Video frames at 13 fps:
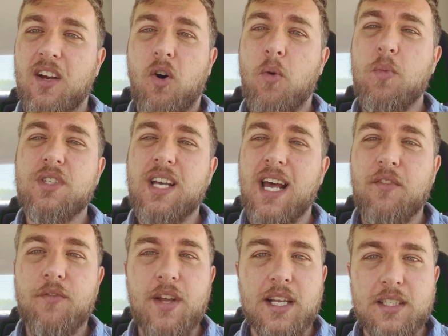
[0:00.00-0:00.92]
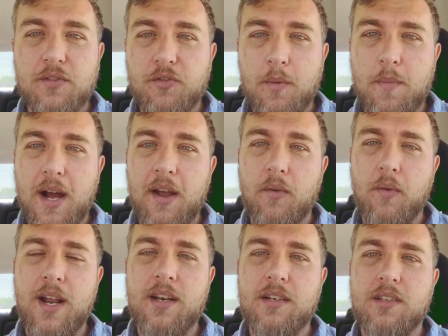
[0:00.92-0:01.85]
almost got evicted from my
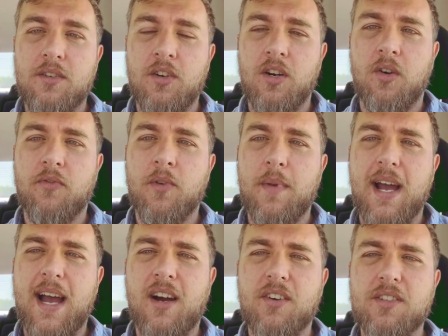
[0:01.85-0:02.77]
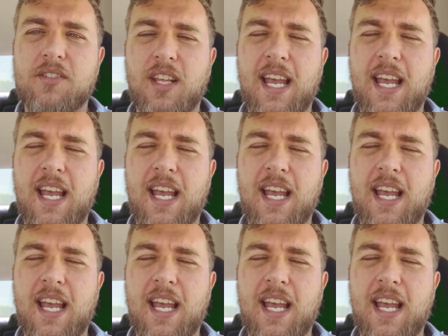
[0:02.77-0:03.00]
rent, you know, from my house.